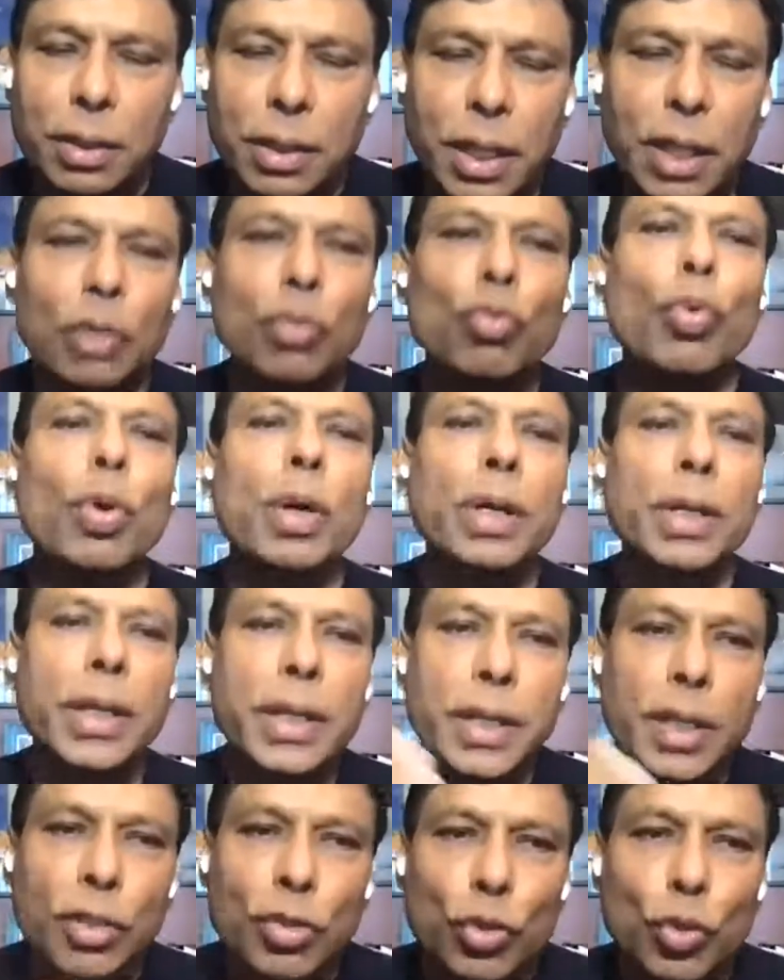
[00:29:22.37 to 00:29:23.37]

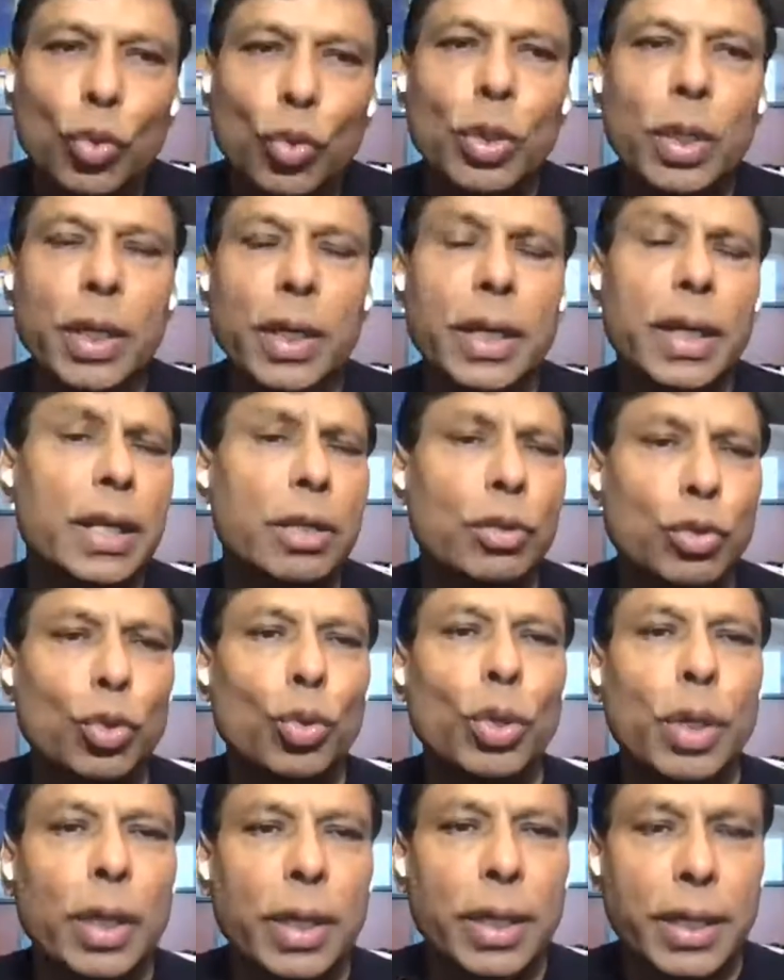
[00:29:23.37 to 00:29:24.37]
converting the
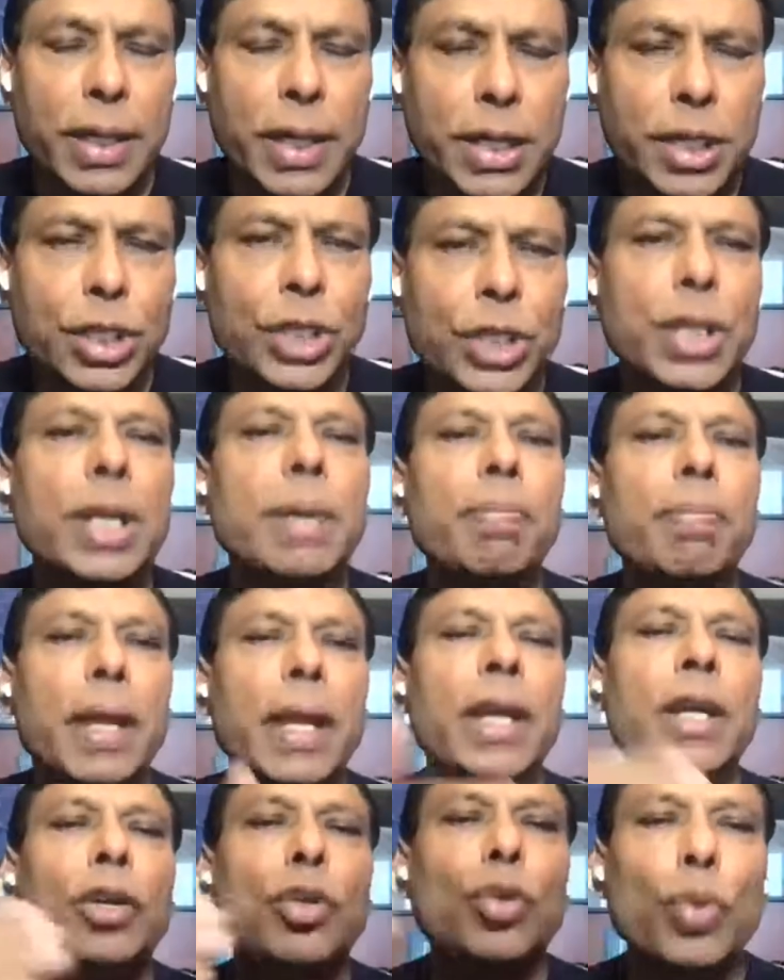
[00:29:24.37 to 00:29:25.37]
solar energy
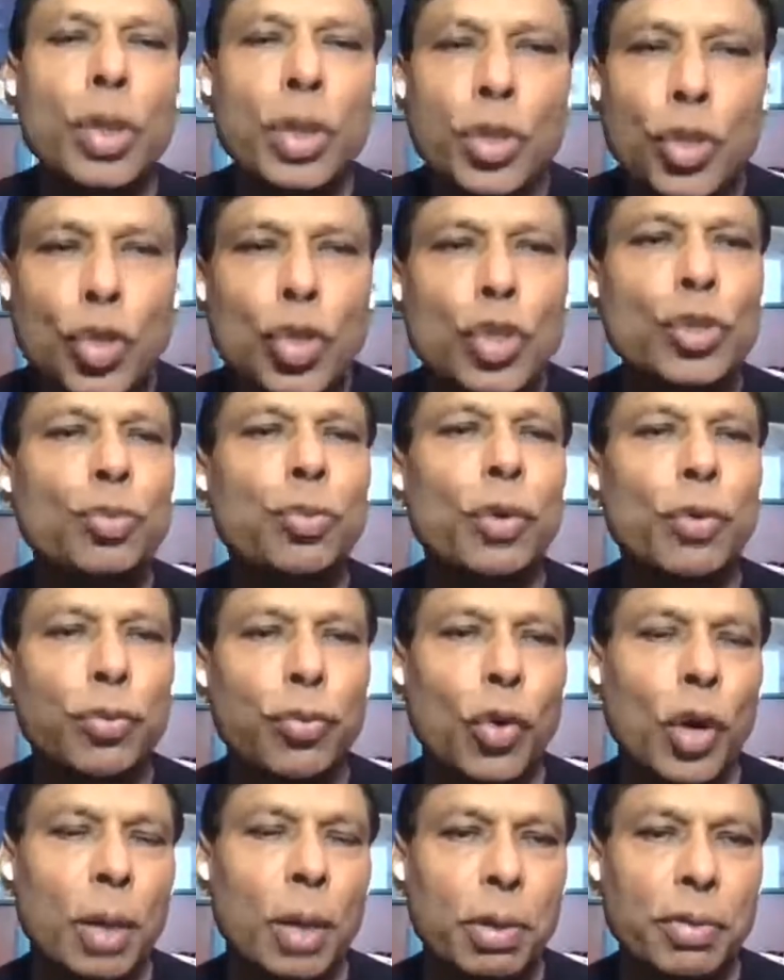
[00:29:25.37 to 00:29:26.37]
into a useful
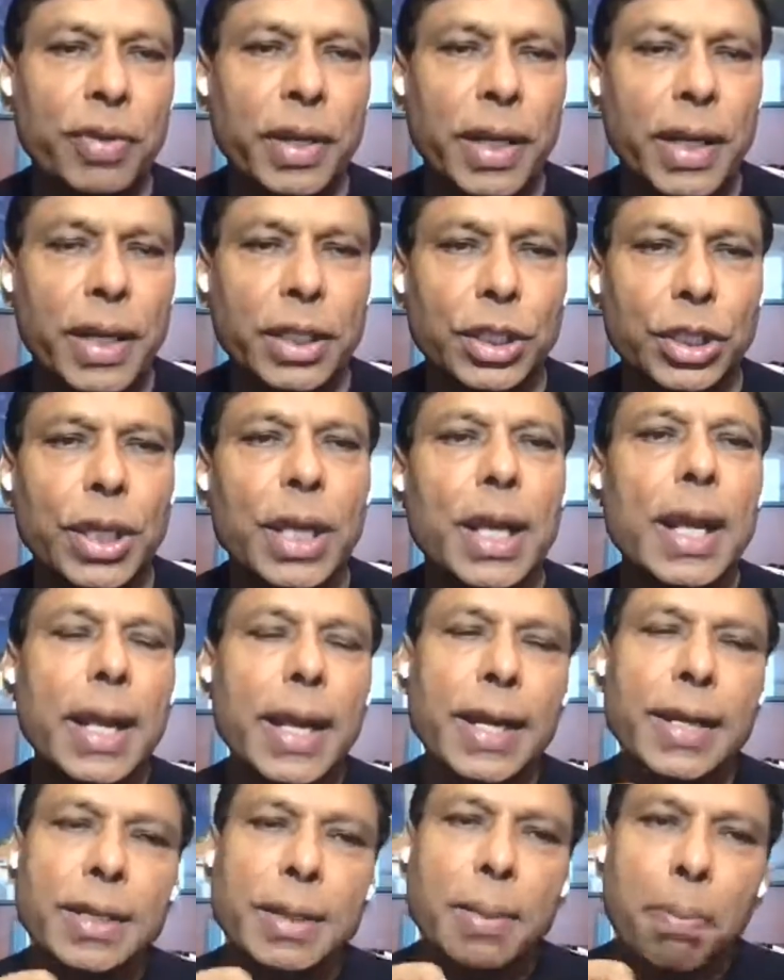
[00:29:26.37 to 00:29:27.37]
form of the energy.
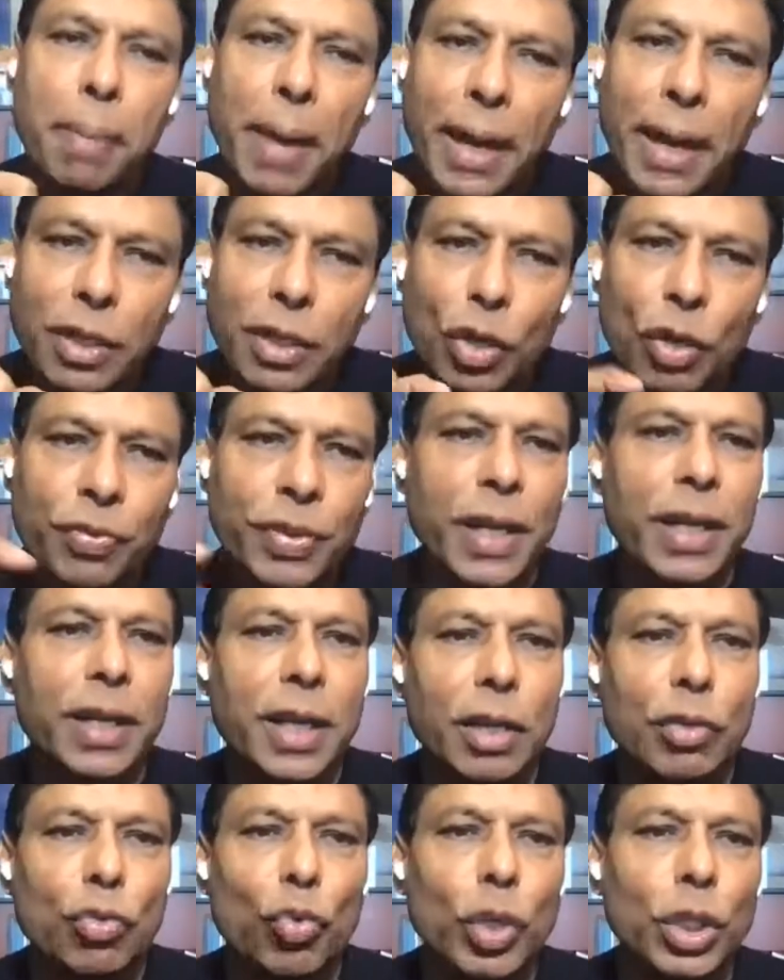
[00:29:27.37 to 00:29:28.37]
It's a matter of that
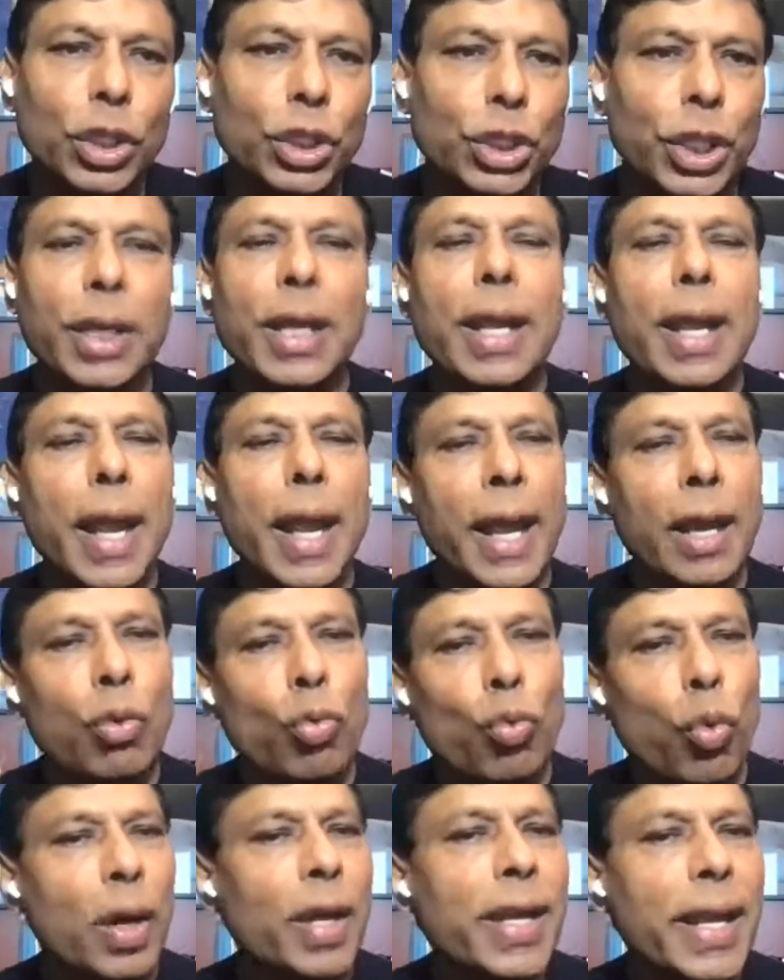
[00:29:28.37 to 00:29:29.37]
conversion,
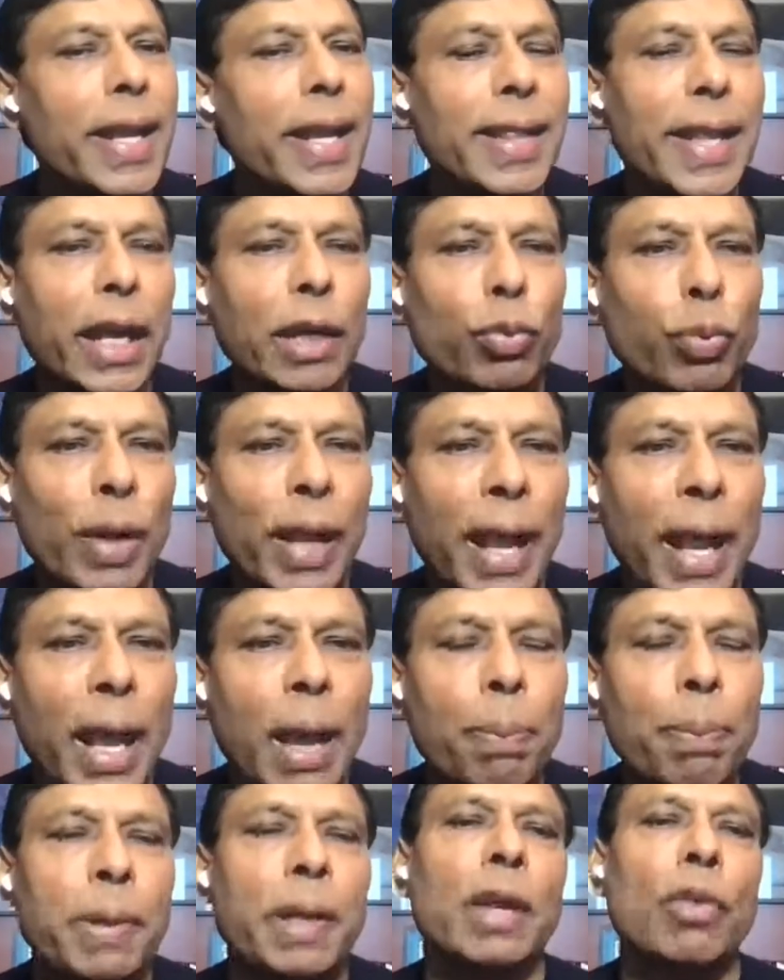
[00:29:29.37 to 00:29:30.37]
and one day that will
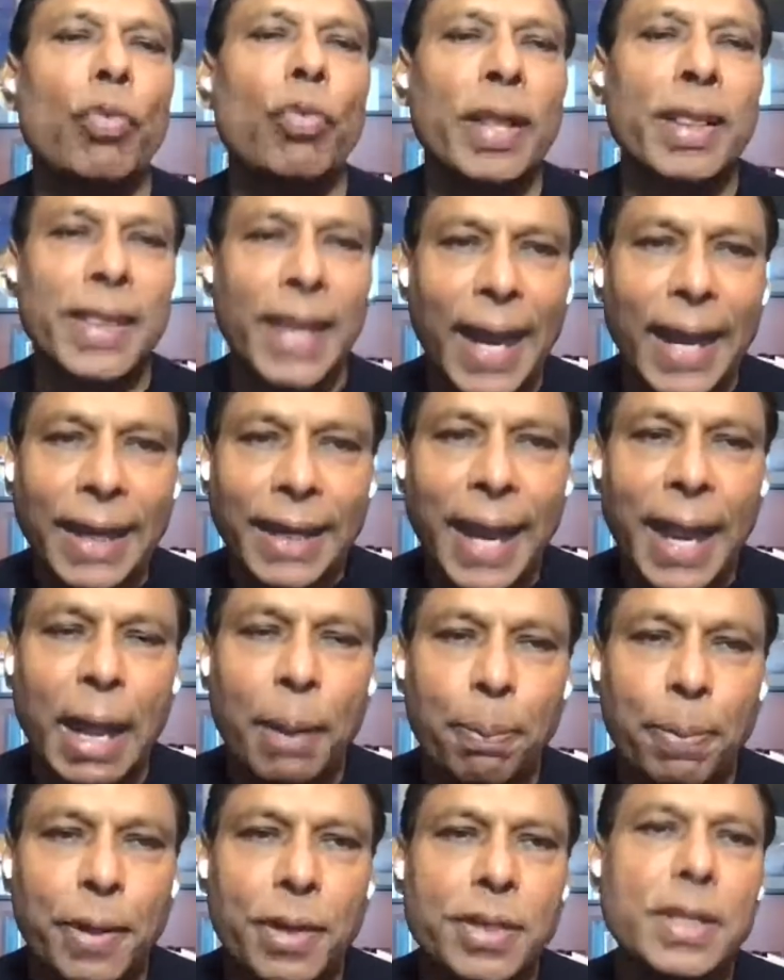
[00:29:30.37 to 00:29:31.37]
happen. And when that
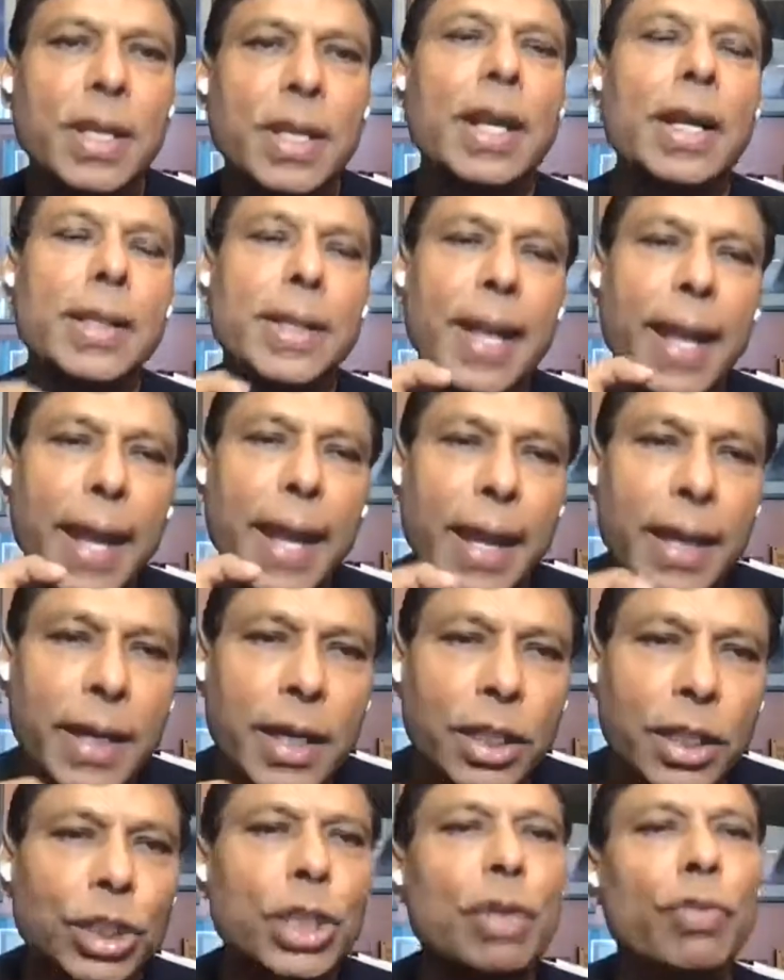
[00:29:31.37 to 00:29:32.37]
happens, the
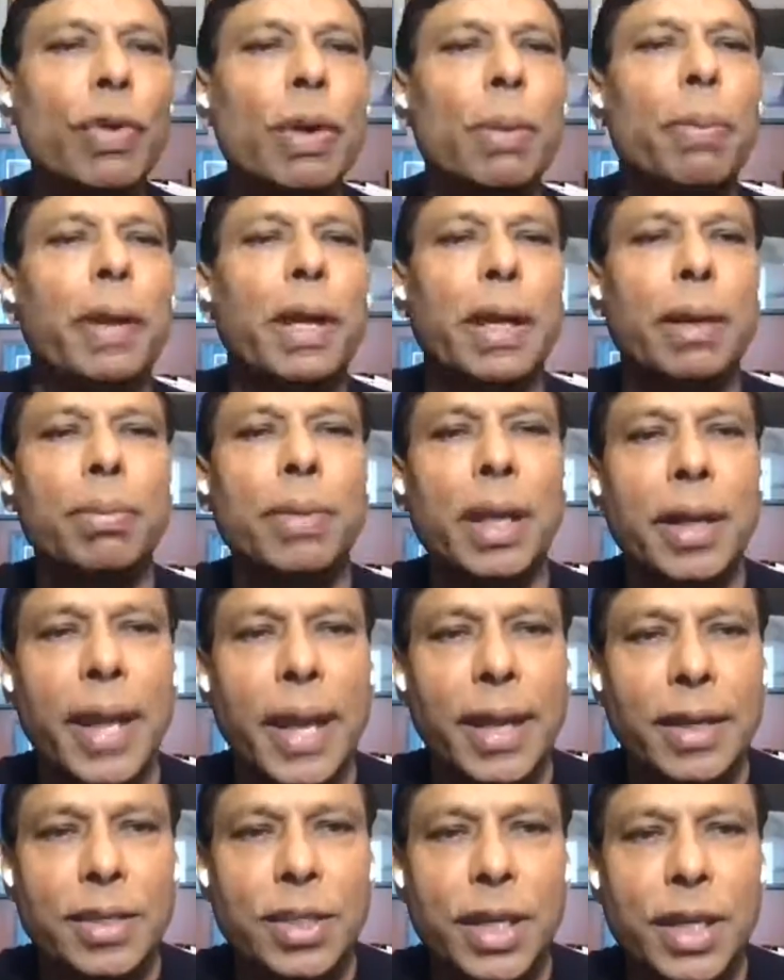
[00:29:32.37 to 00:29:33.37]
energy will become the
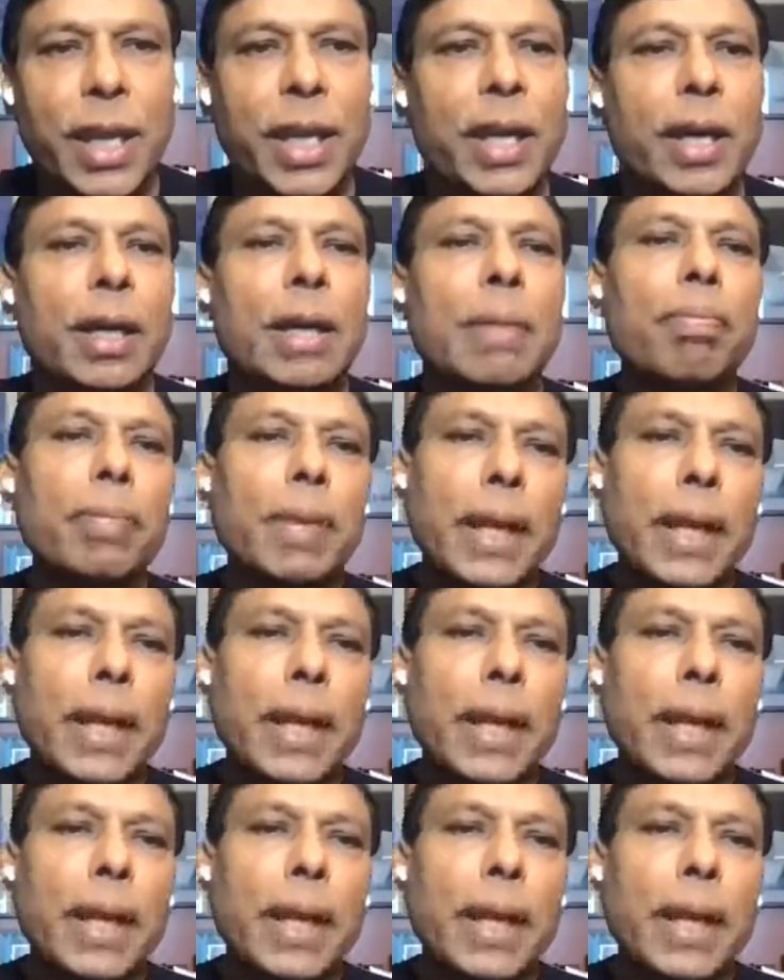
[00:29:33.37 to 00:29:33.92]
next air.